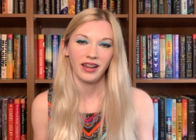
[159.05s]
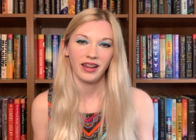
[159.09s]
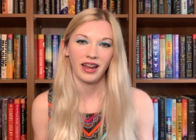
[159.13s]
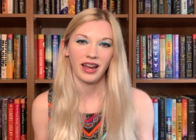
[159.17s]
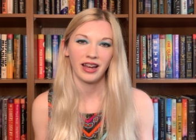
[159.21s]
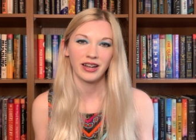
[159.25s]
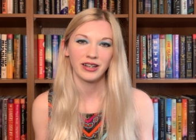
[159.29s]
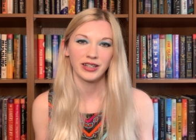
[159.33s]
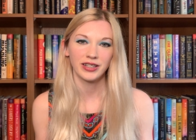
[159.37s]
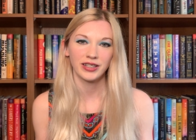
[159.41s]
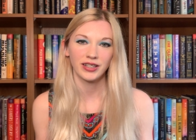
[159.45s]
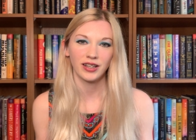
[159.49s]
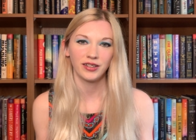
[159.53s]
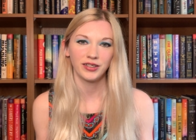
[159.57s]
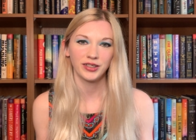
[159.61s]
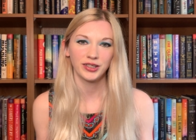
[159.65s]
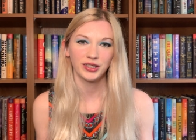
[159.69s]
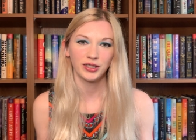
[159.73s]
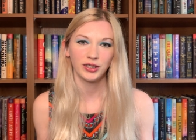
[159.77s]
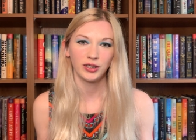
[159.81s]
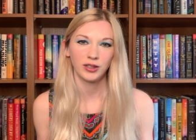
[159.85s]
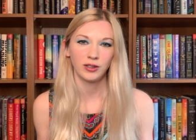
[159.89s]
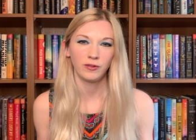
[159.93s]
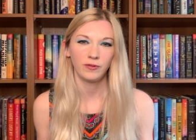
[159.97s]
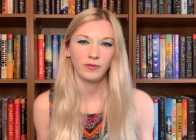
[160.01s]
And she's
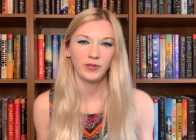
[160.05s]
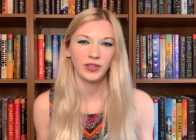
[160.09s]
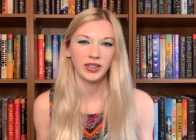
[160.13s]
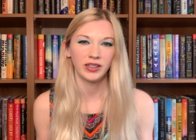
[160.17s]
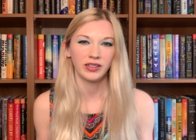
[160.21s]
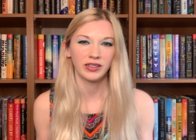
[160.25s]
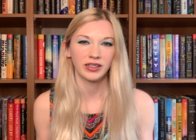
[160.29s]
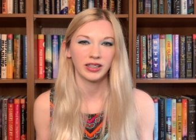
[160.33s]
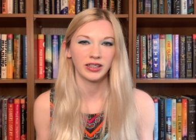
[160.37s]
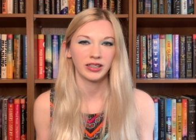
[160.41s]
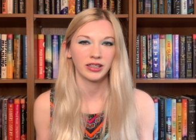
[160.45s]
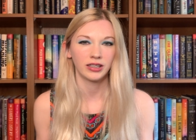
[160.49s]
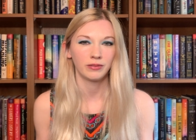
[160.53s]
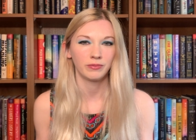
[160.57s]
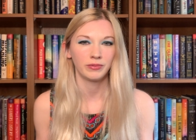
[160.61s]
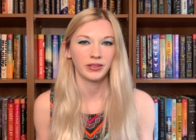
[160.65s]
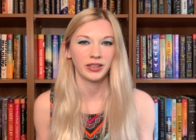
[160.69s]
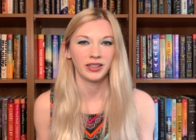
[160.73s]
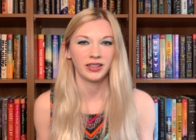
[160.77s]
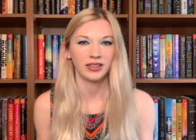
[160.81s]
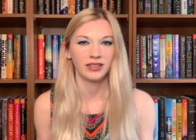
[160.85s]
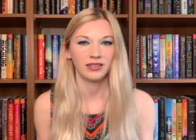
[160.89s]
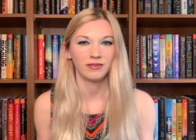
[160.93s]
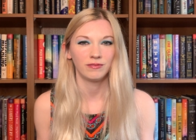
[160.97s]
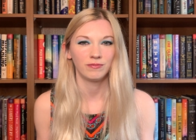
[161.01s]
also feeling a little
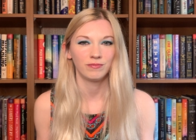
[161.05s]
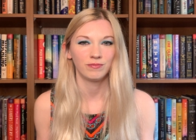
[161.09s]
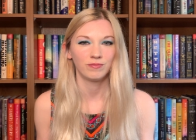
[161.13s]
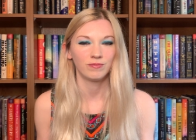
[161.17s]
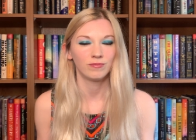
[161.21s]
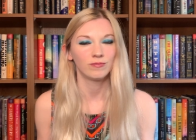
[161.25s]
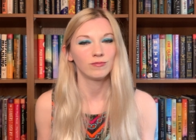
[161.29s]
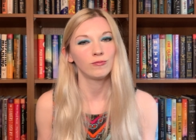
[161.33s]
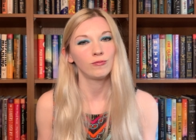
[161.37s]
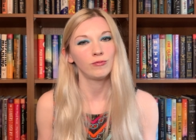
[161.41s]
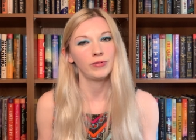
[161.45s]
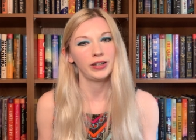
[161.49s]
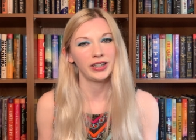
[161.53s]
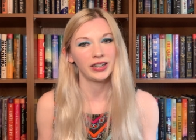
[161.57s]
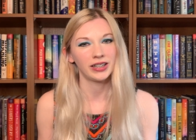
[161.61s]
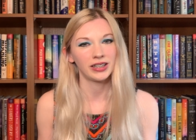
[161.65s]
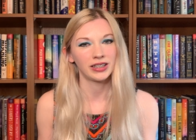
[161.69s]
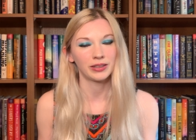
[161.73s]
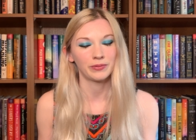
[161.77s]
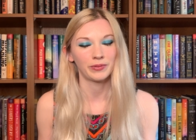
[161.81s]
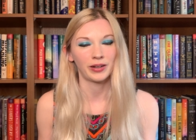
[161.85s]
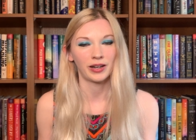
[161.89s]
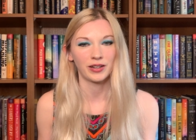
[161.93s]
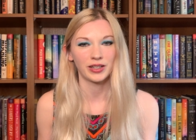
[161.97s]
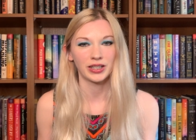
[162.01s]
bit weird
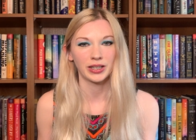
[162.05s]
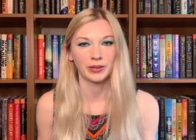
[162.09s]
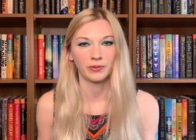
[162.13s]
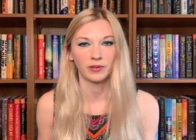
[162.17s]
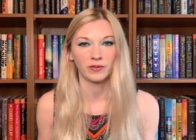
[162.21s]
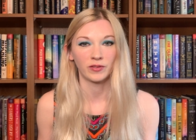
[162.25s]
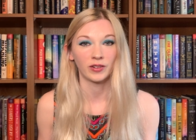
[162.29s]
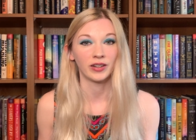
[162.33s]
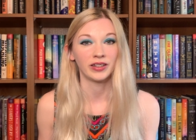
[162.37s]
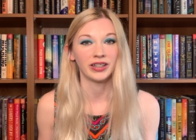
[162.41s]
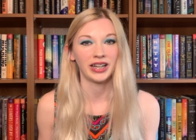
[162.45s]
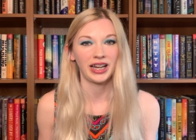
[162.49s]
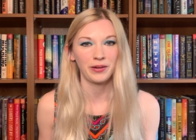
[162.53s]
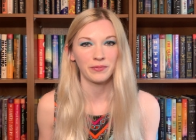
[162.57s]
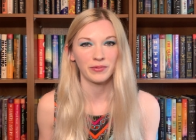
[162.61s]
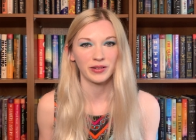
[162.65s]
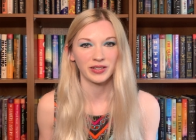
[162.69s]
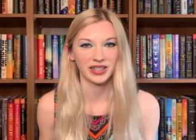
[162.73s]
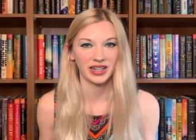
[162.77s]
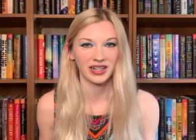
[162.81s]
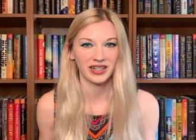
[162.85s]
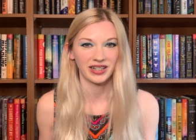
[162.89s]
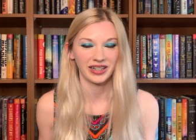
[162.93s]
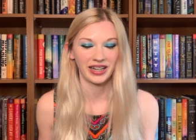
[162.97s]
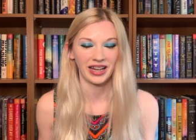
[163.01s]
about some of her neighbors
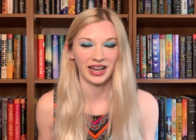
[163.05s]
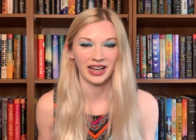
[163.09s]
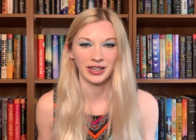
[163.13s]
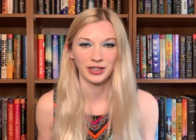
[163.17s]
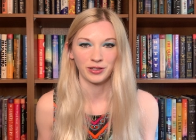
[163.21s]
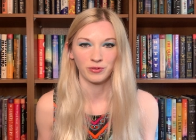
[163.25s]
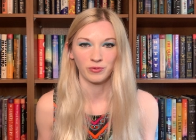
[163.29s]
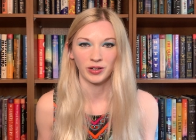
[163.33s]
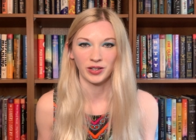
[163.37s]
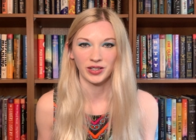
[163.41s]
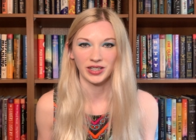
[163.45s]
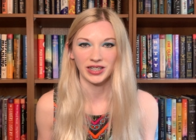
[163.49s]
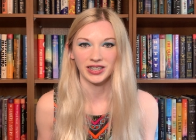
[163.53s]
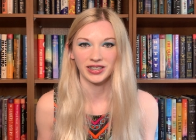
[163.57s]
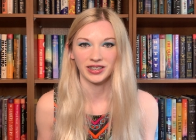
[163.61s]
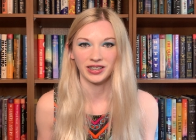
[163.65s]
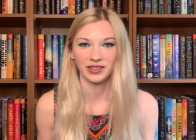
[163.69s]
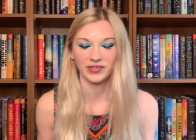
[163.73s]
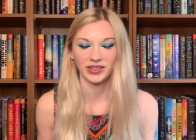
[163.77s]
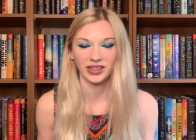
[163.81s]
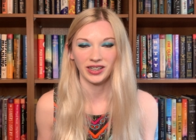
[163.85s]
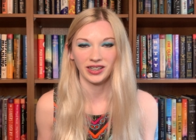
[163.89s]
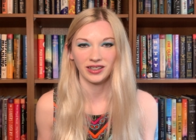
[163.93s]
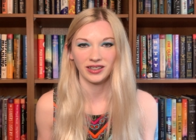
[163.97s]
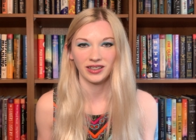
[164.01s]
that she has where she's
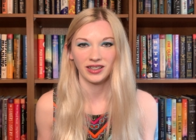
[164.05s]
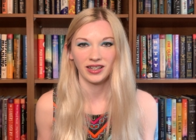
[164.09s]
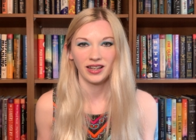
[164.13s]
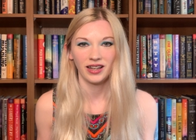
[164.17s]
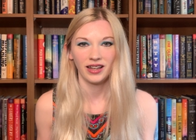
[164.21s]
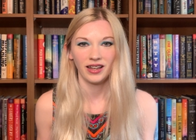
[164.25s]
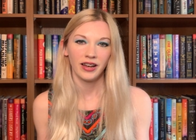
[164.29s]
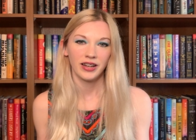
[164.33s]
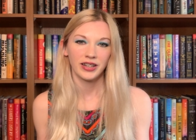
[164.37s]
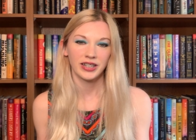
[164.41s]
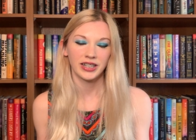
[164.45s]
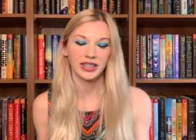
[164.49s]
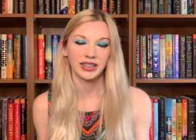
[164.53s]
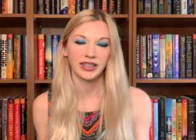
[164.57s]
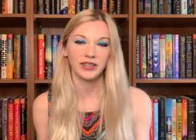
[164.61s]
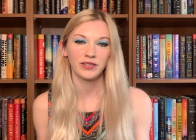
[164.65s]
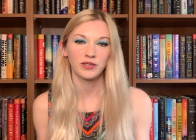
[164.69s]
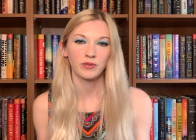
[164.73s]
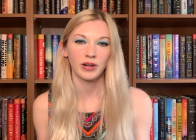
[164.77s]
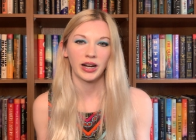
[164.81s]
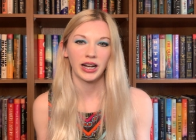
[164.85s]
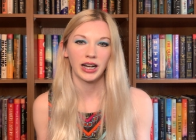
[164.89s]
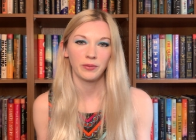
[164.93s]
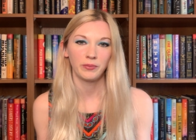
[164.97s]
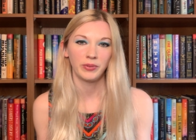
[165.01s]
living. She lives
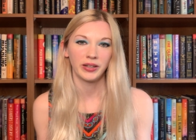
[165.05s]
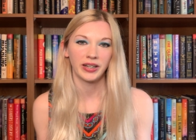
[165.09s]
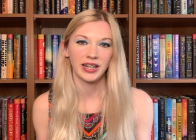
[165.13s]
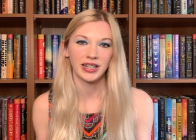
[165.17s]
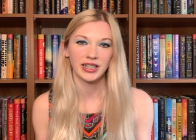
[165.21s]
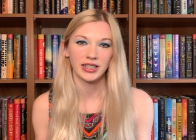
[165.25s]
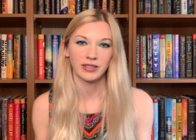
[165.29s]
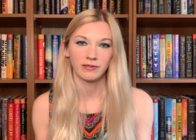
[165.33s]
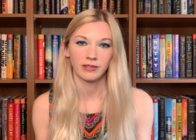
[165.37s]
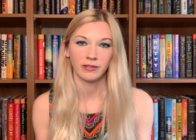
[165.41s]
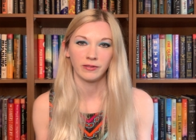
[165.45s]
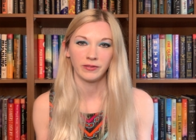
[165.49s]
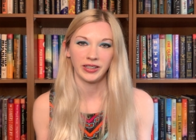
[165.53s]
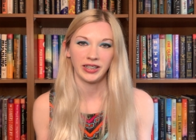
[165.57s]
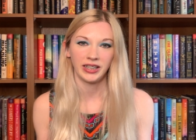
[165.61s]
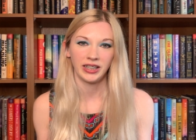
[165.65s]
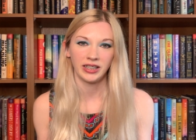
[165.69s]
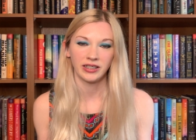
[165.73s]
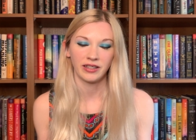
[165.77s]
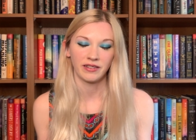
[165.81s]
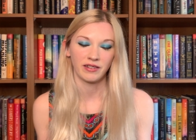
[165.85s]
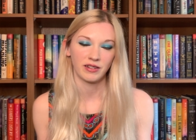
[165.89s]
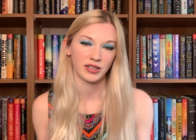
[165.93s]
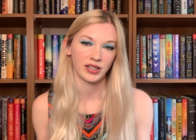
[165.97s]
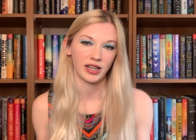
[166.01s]
right up against a ravine,
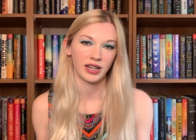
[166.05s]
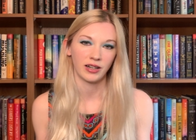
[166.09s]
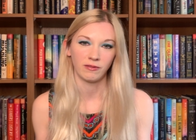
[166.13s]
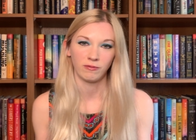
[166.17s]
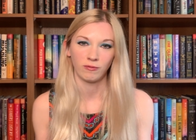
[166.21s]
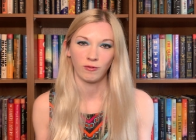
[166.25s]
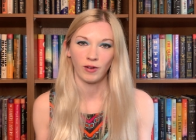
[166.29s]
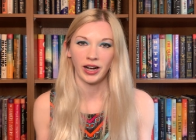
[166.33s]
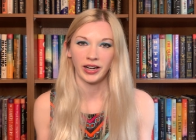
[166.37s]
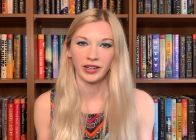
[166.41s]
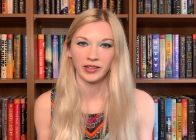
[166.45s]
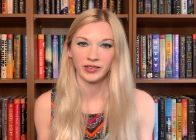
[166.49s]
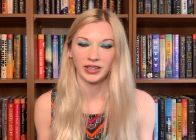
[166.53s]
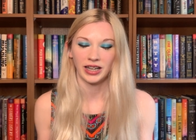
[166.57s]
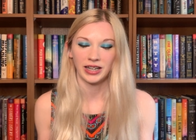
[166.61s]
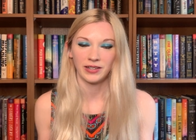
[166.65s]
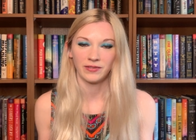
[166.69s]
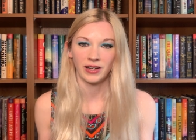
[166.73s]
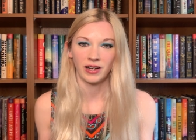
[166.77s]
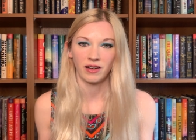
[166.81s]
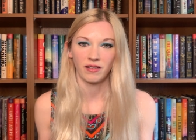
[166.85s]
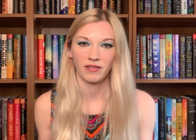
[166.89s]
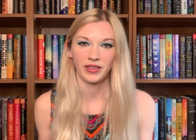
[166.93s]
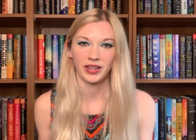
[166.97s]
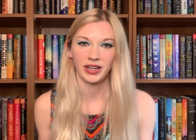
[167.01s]
and there's a lot of wildlife
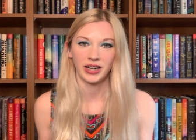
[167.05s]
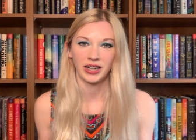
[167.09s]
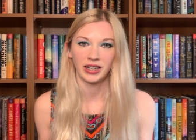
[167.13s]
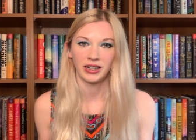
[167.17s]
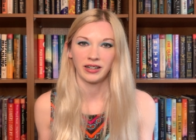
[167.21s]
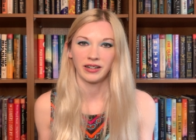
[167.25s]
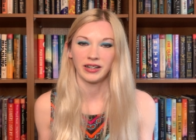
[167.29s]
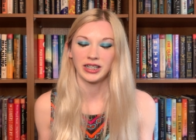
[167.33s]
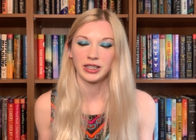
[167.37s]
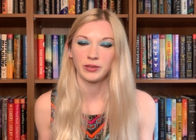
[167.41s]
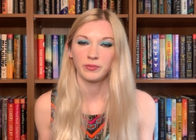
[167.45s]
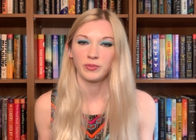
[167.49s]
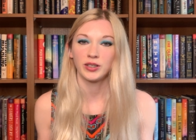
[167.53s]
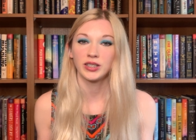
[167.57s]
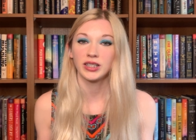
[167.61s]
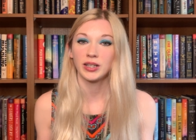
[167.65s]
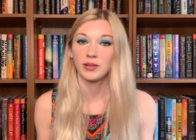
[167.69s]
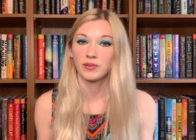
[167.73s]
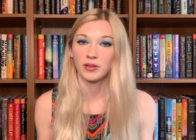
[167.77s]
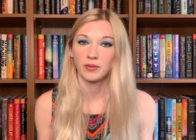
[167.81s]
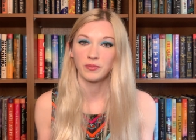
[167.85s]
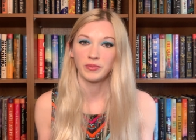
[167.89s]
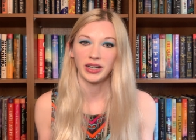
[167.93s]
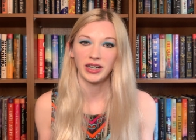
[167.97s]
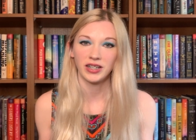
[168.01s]
out there, and she puts
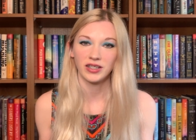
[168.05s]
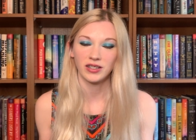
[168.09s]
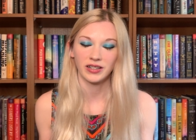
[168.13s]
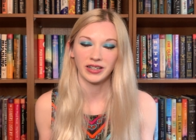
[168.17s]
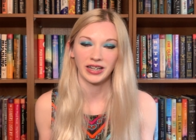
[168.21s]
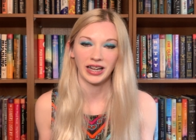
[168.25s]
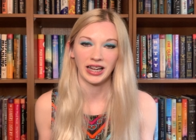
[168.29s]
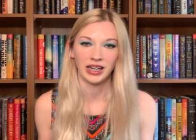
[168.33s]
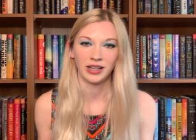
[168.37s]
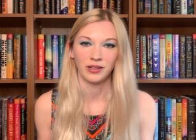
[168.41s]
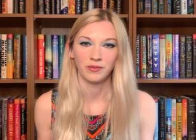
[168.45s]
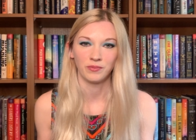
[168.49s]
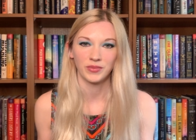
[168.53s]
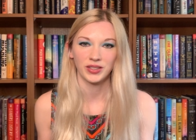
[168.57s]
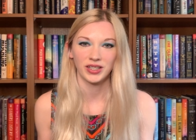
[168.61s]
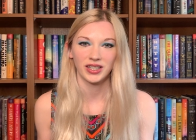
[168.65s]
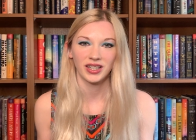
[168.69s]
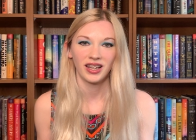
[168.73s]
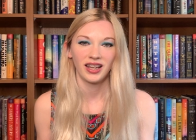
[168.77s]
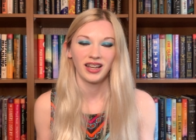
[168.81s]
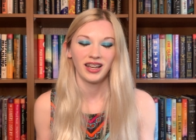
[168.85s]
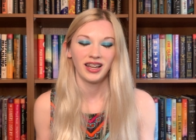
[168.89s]
up some nature cams.